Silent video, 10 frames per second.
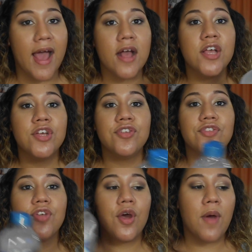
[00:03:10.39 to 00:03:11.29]
yeah,
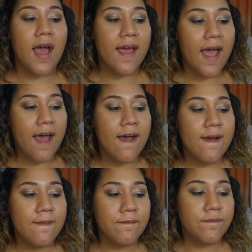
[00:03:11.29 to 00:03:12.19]
so
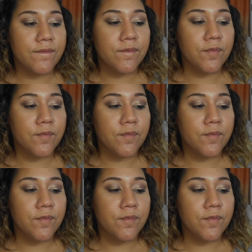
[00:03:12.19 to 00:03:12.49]
I've